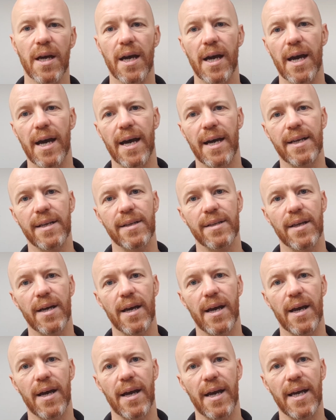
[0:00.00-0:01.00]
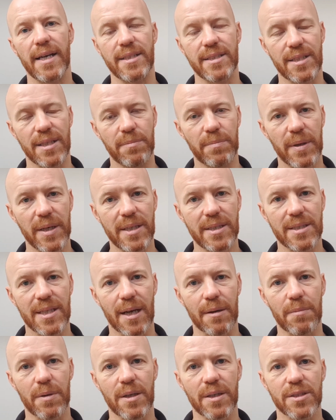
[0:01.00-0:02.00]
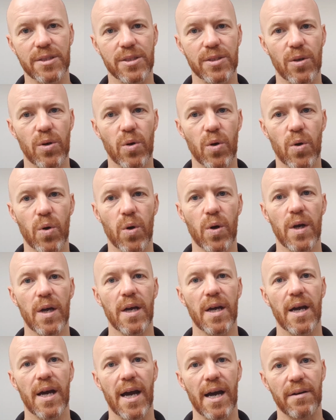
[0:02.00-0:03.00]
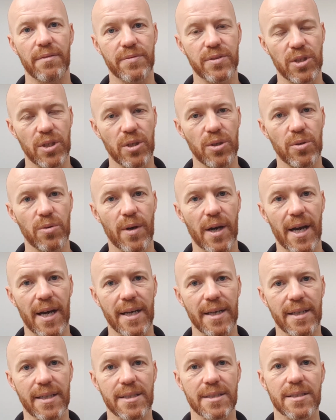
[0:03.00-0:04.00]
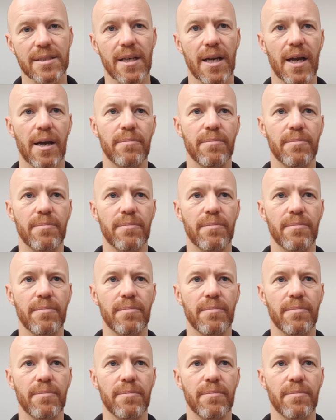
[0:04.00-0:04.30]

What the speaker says: And ACP tablets or alpha-2 agonists,